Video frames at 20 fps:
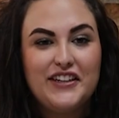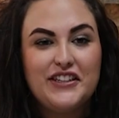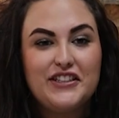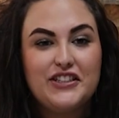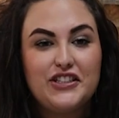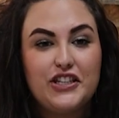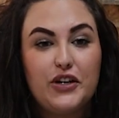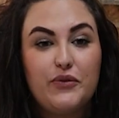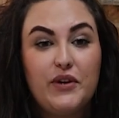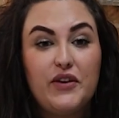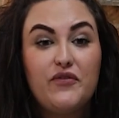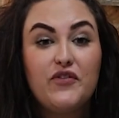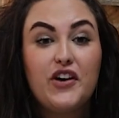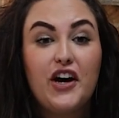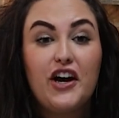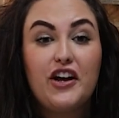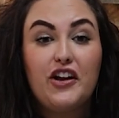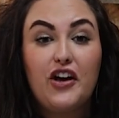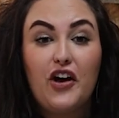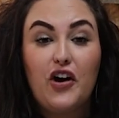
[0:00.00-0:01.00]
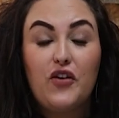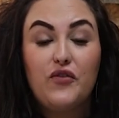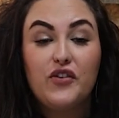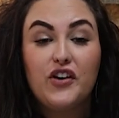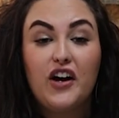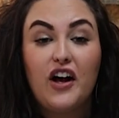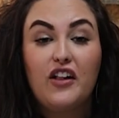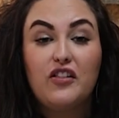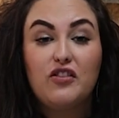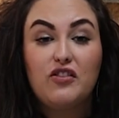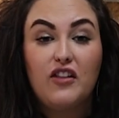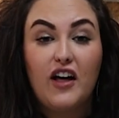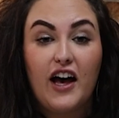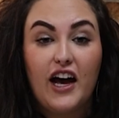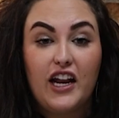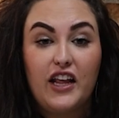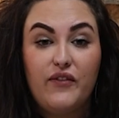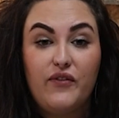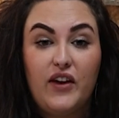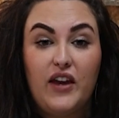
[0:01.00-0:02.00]
So we've gone over a
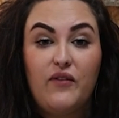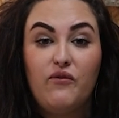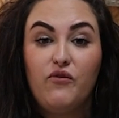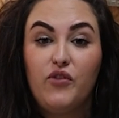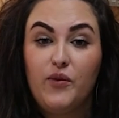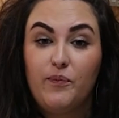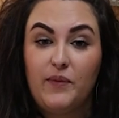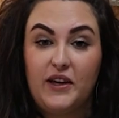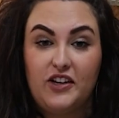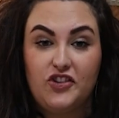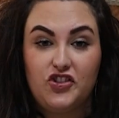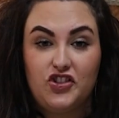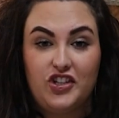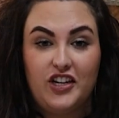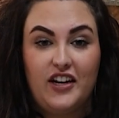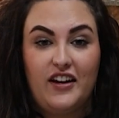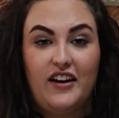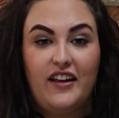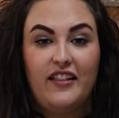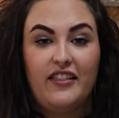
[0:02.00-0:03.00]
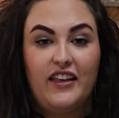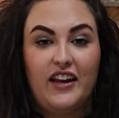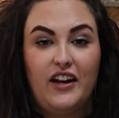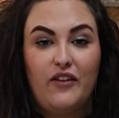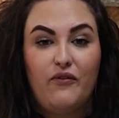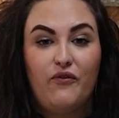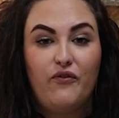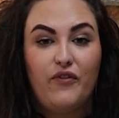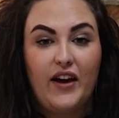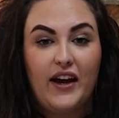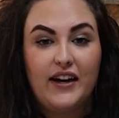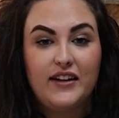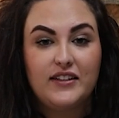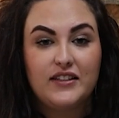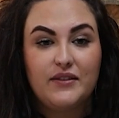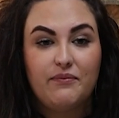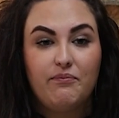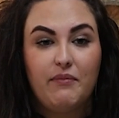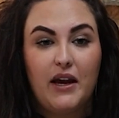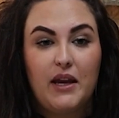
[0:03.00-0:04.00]
lot of information that in
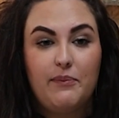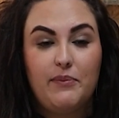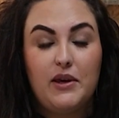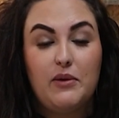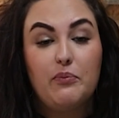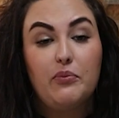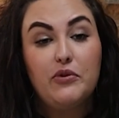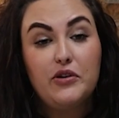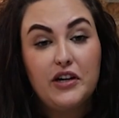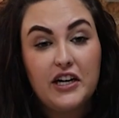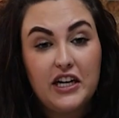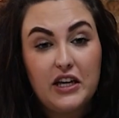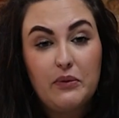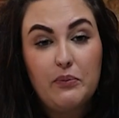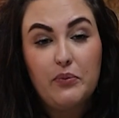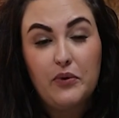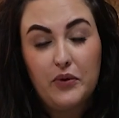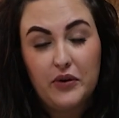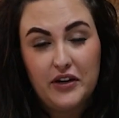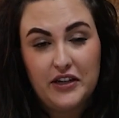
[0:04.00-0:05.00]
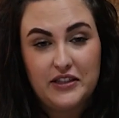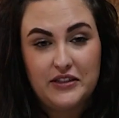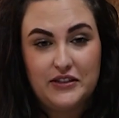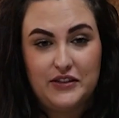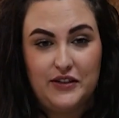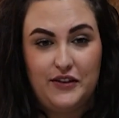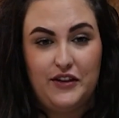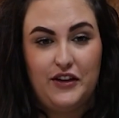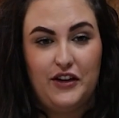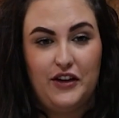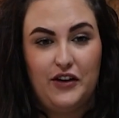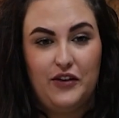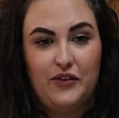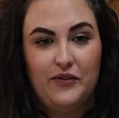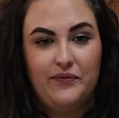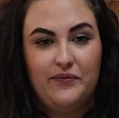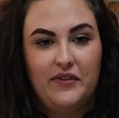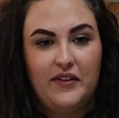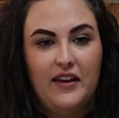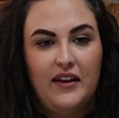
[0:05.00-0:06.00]
fact might be pretty boring to
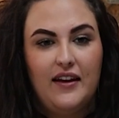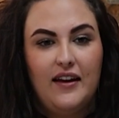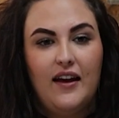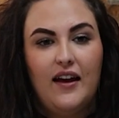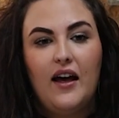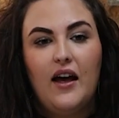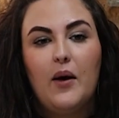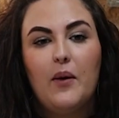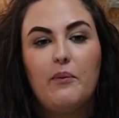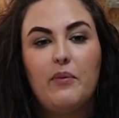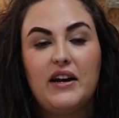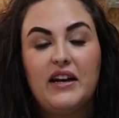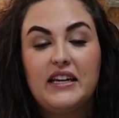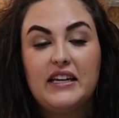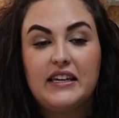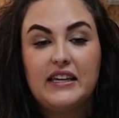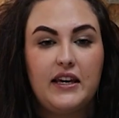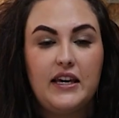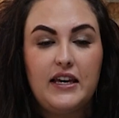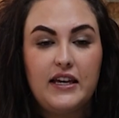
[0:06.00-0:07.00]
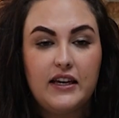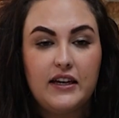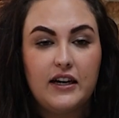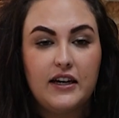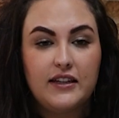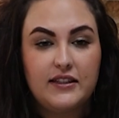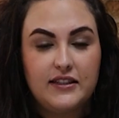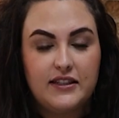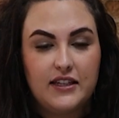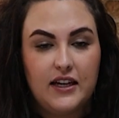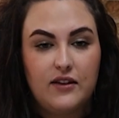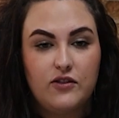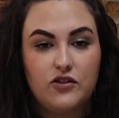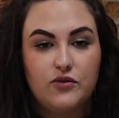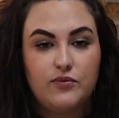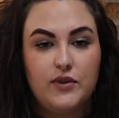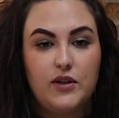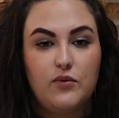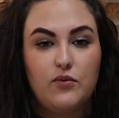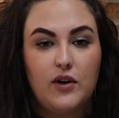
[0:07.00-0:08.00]
you. But a key
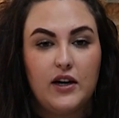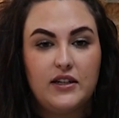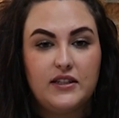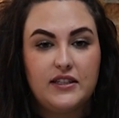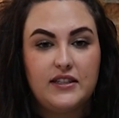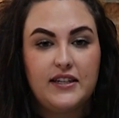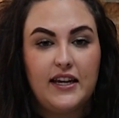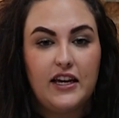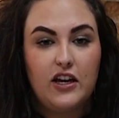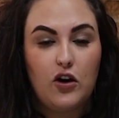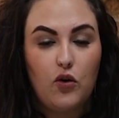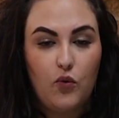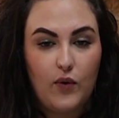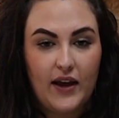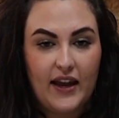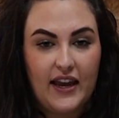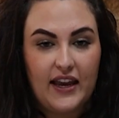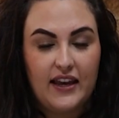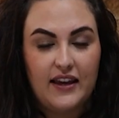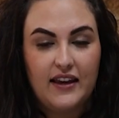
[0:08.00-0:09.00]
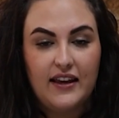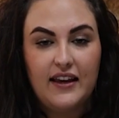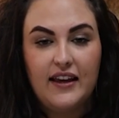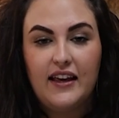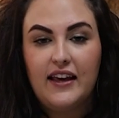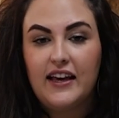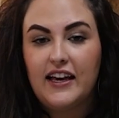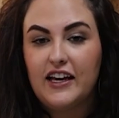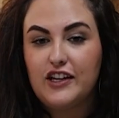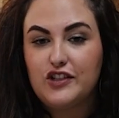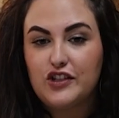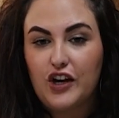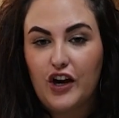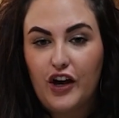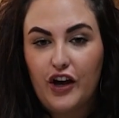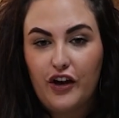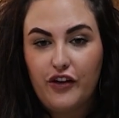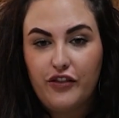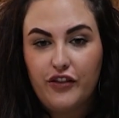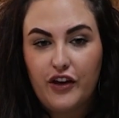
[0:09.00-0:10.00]
concept we want to take away is
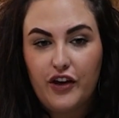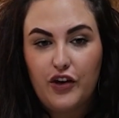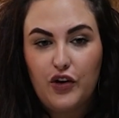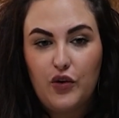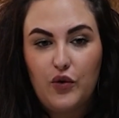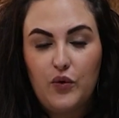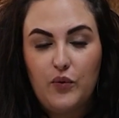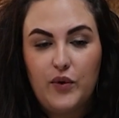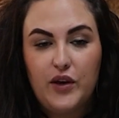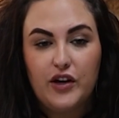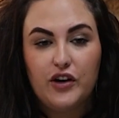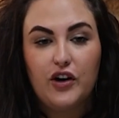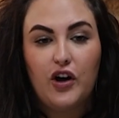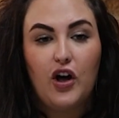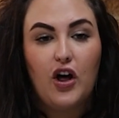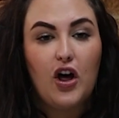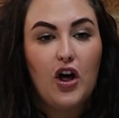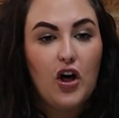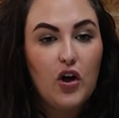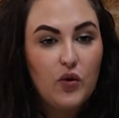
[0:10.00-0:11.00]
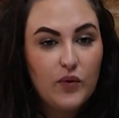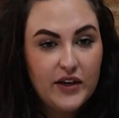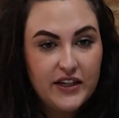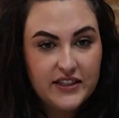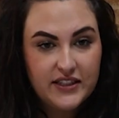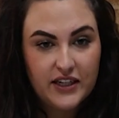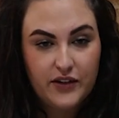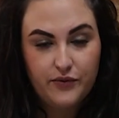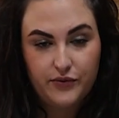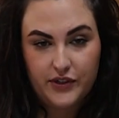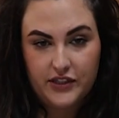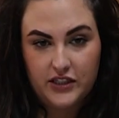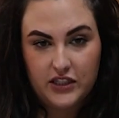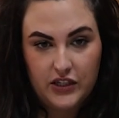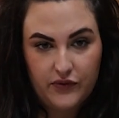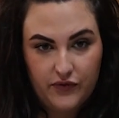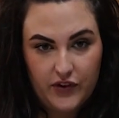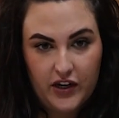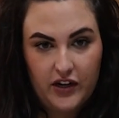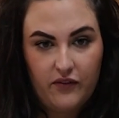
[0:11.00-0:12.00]
although we are always at
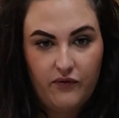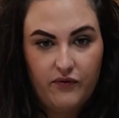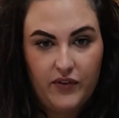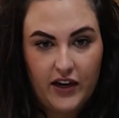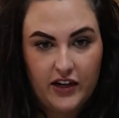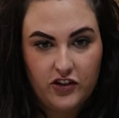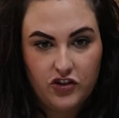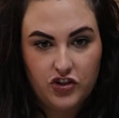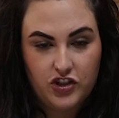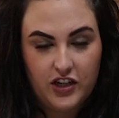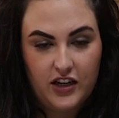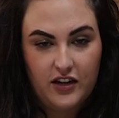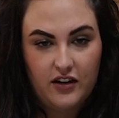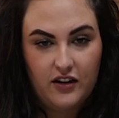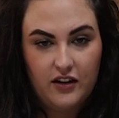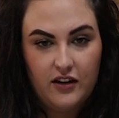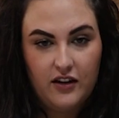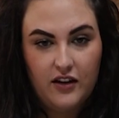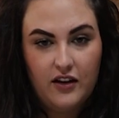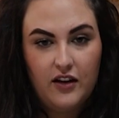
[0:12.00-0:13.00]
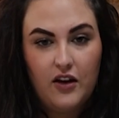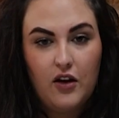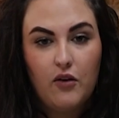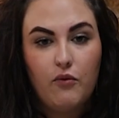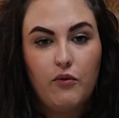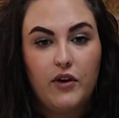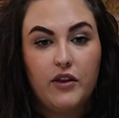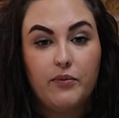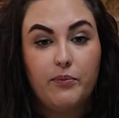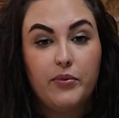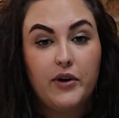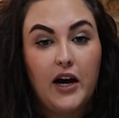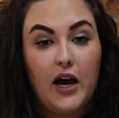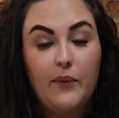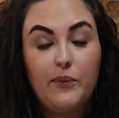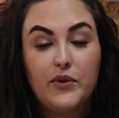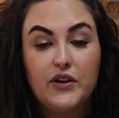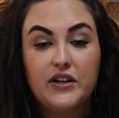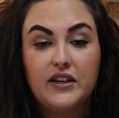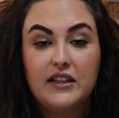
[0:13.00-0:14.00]
risk for infection, with
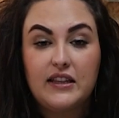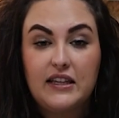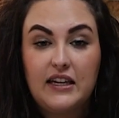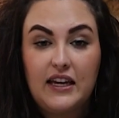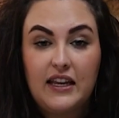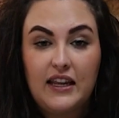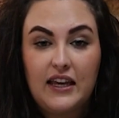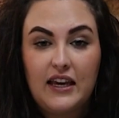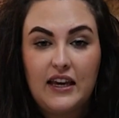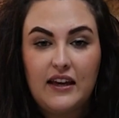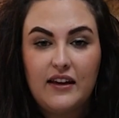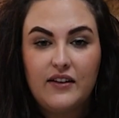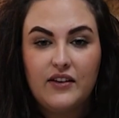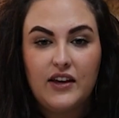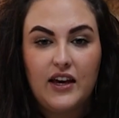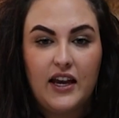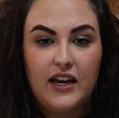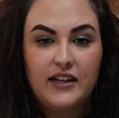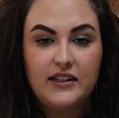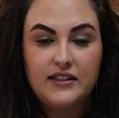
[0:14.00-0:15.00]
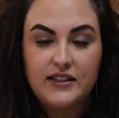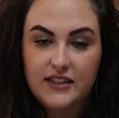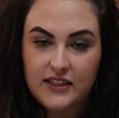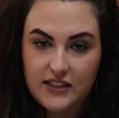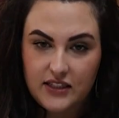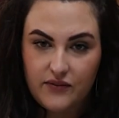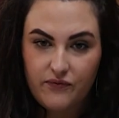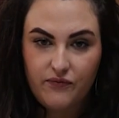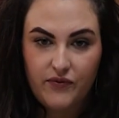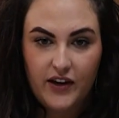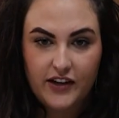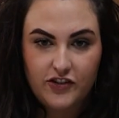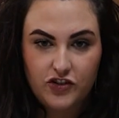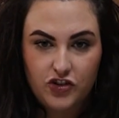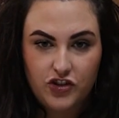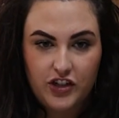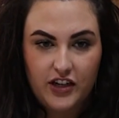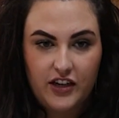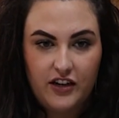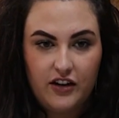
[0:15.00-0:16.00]
proper cleaning and
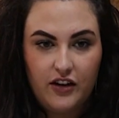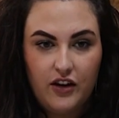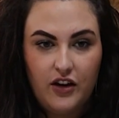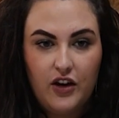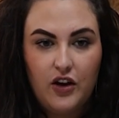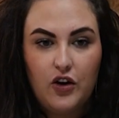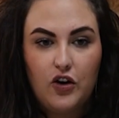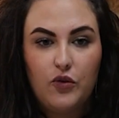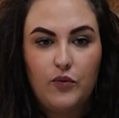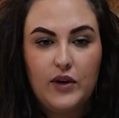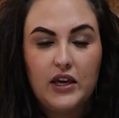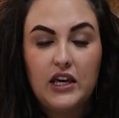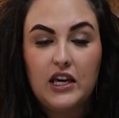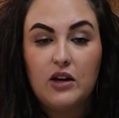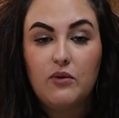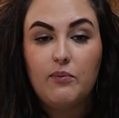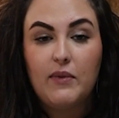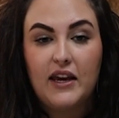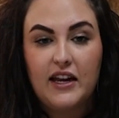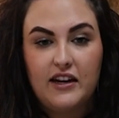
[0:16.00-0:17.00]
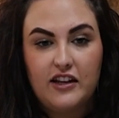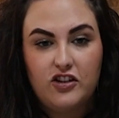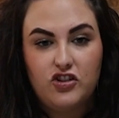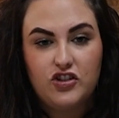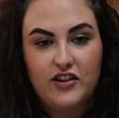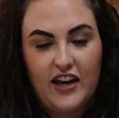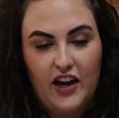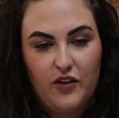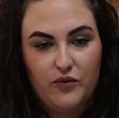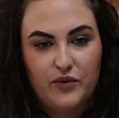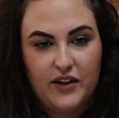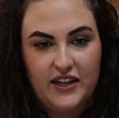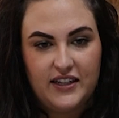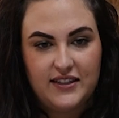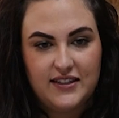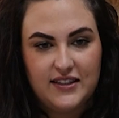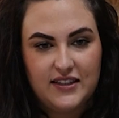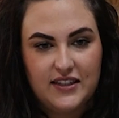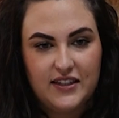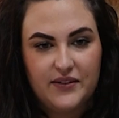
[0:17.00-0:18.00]
disinfection, we can manage that
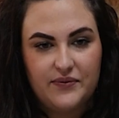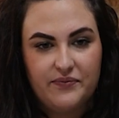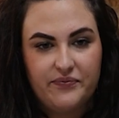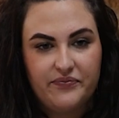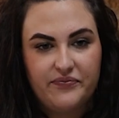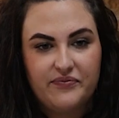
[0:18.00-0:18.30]
risk.